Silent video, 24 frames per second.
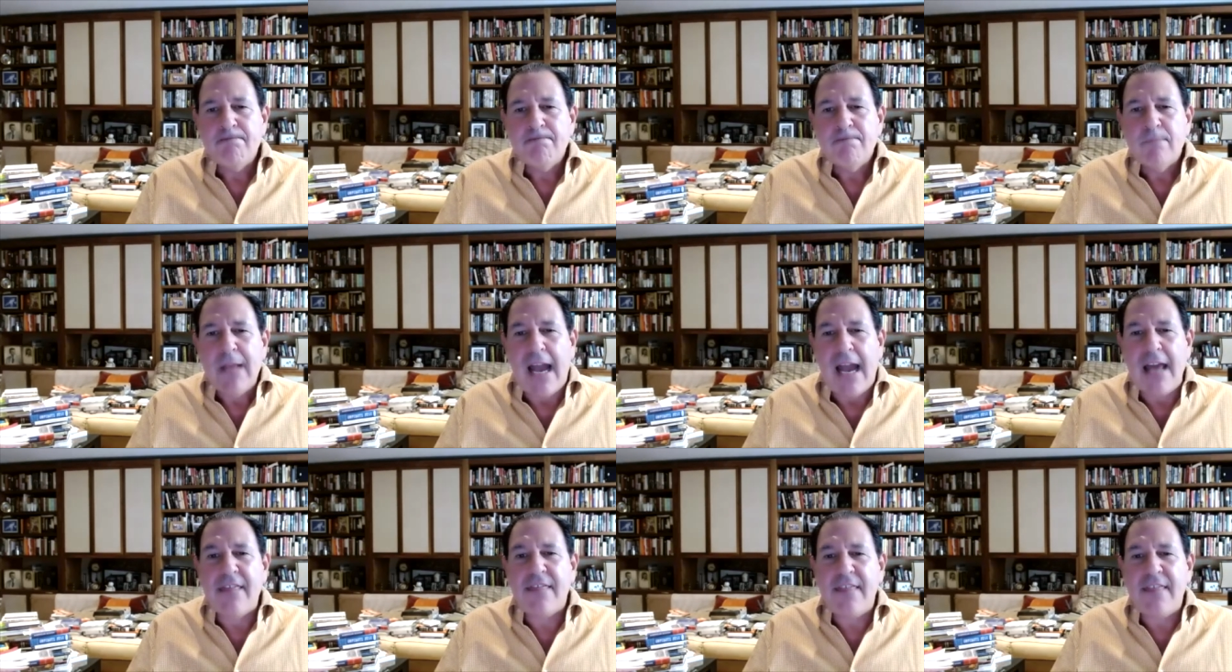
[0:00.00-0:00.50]

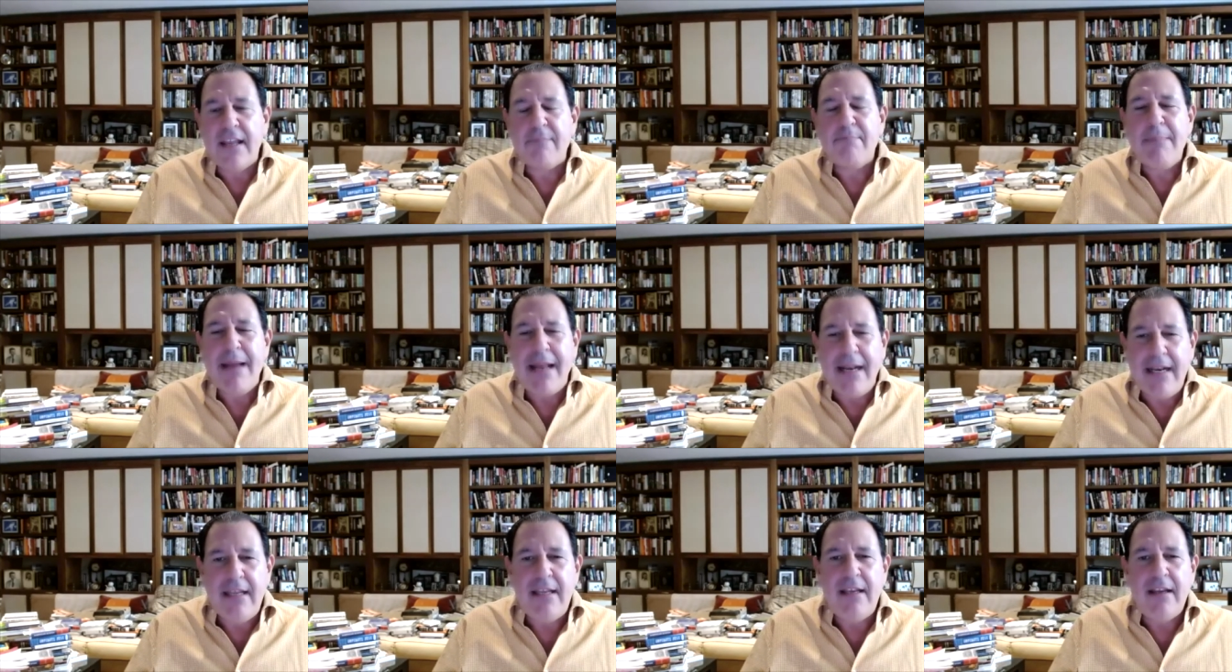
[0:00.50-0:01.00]
I think
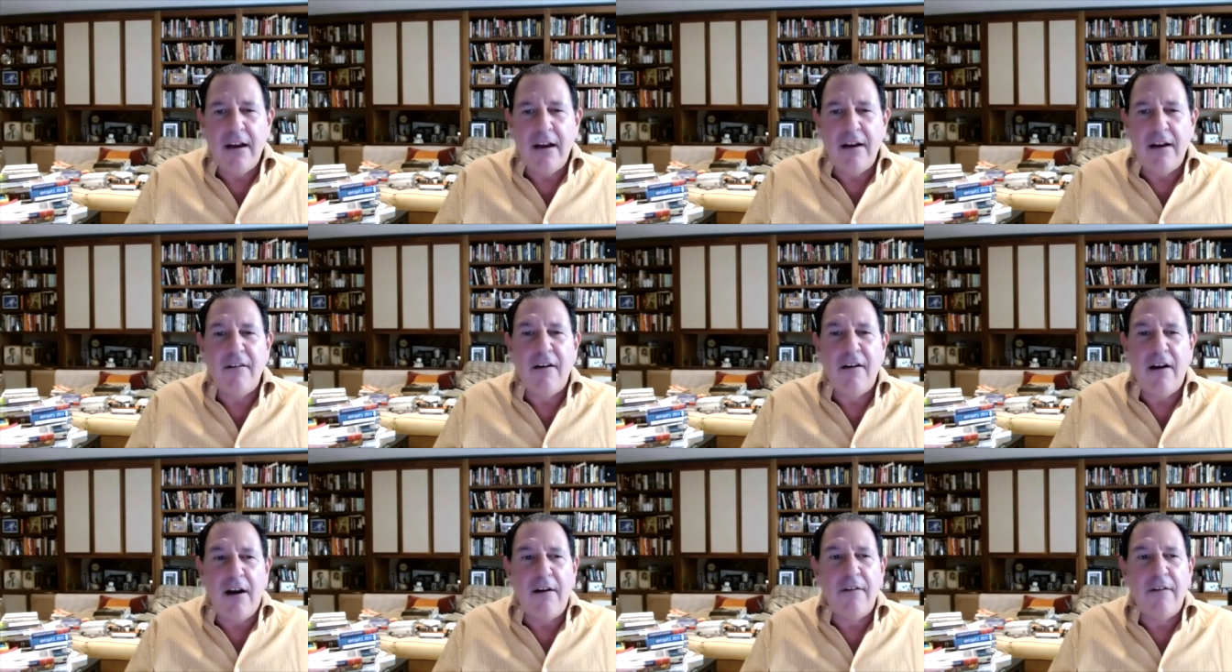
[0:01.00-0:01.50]
many of,
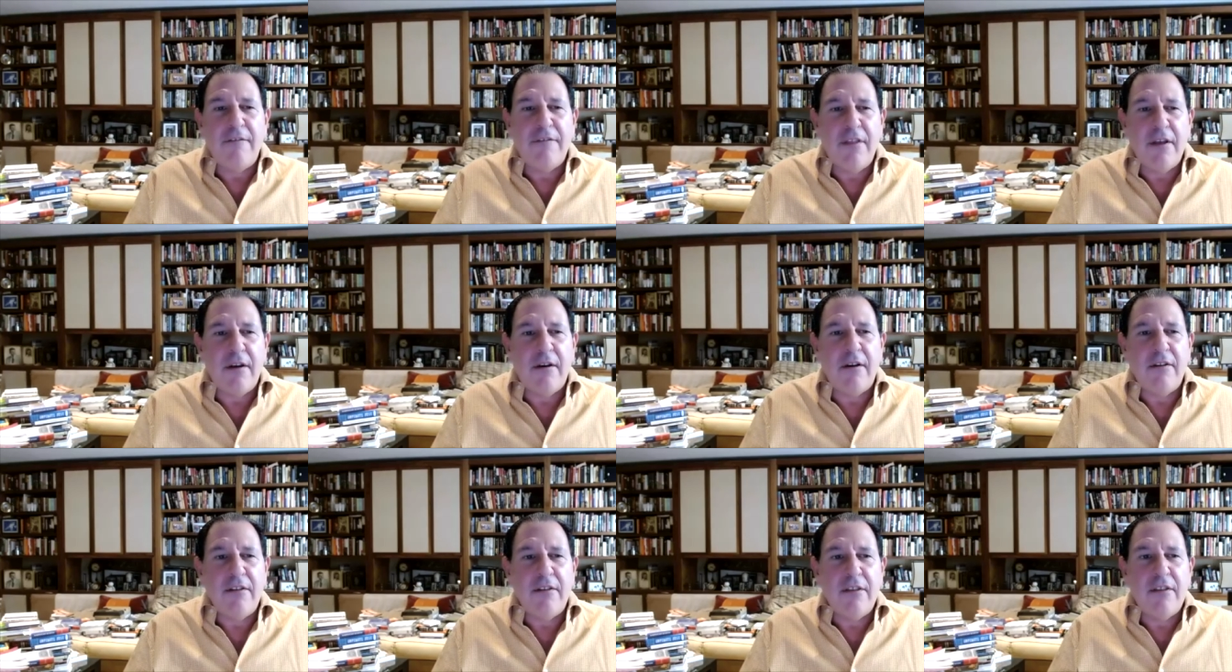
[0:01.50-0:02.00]
of
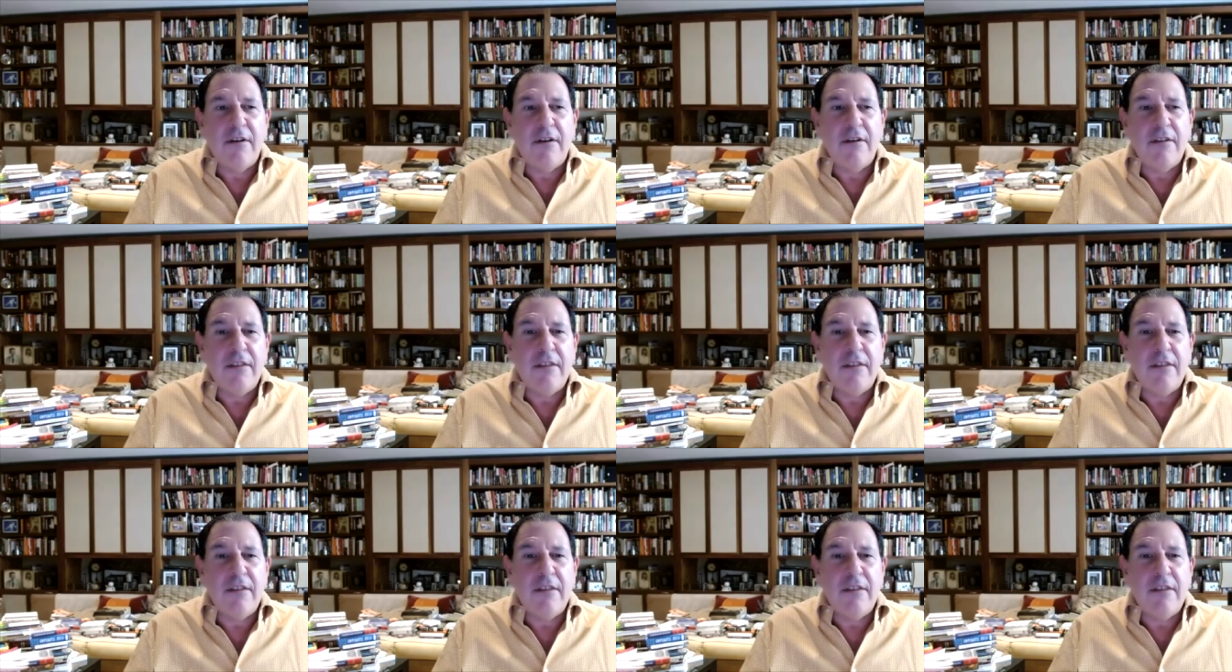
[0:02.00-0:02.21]
the, the,